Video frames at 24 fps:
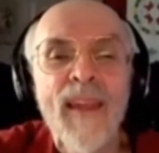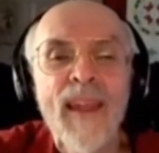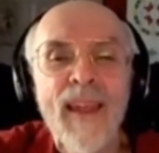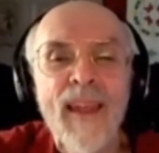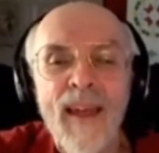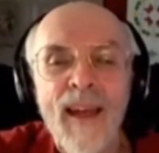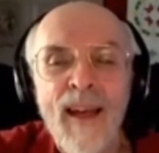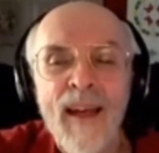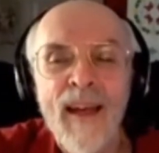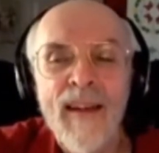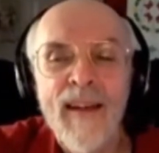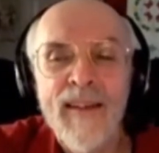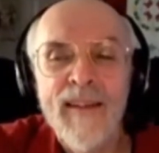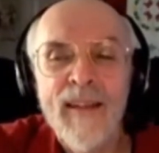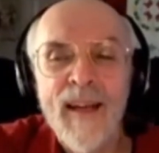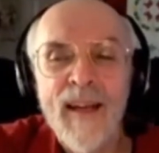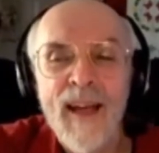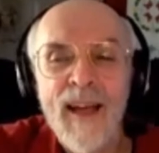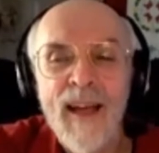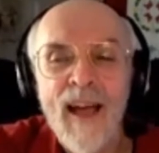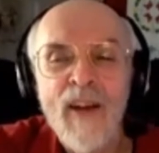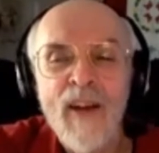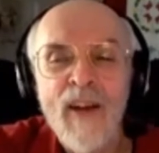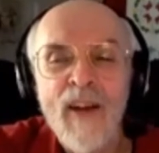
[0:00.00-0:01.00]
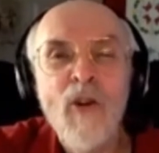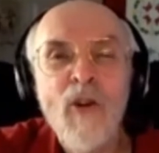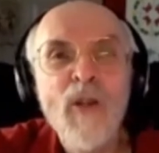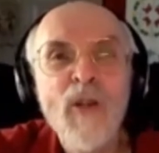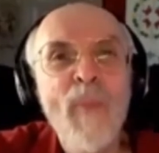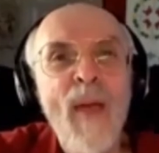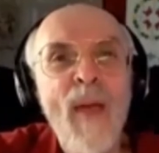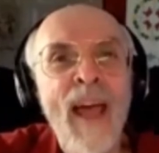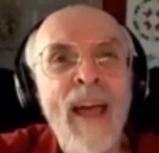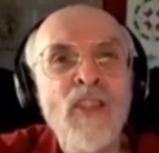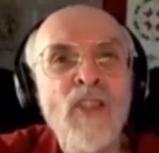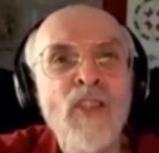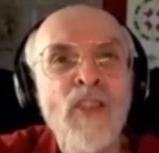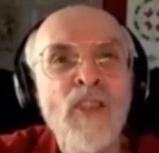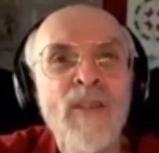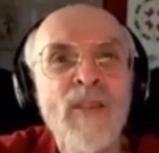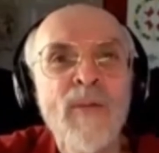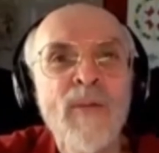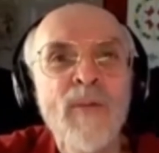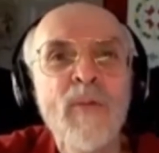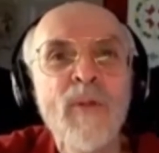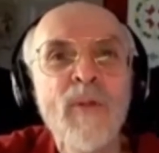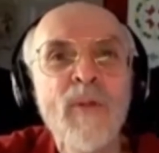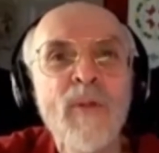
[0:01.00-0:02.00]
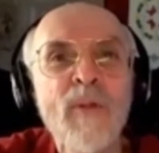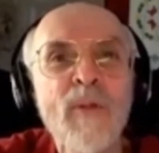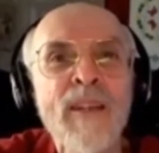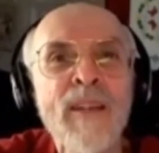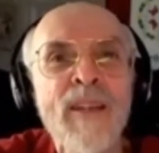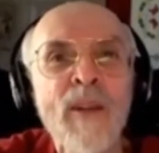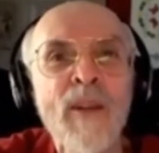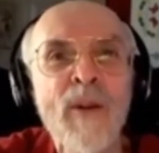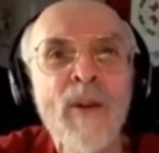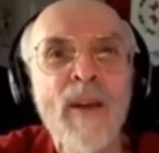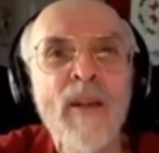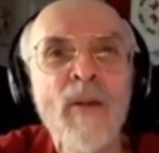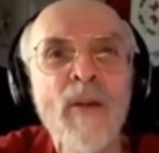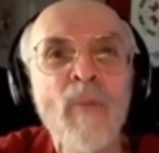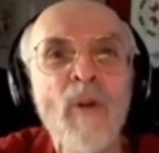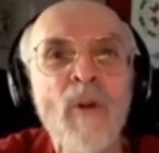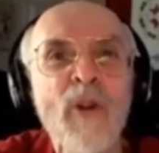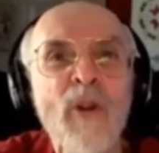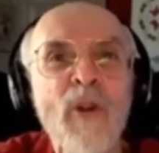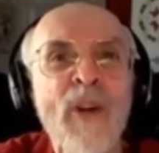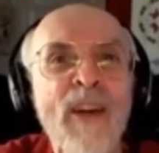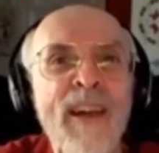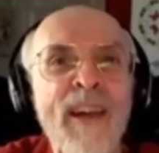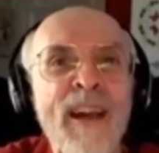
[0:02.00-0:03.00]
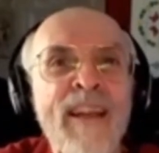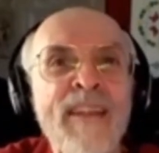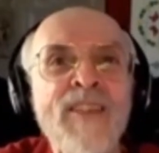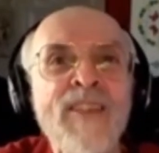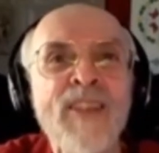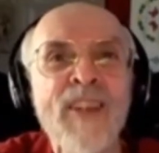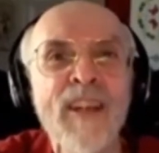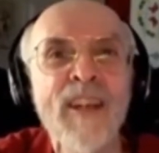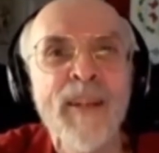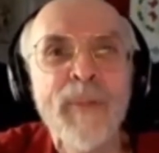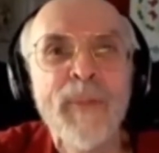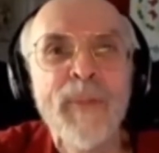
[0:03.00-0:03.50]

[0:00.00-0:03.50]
a good match with Geronimo Carranza.